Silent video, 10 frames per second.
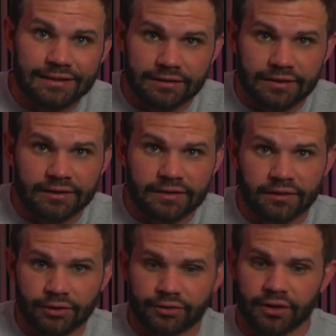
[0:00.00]
It takes care
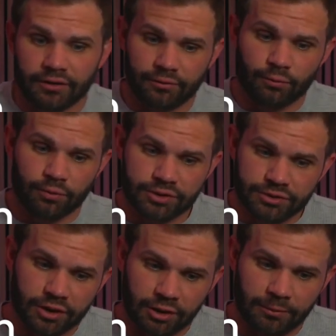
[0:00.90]
of itself. We're just
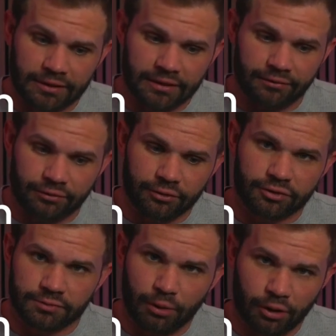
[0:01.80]
talking about that
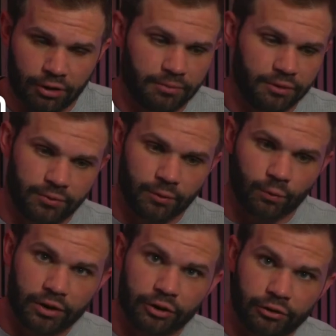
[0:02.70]
first part between
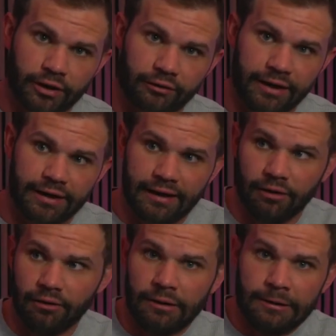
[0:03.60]
where you're at right now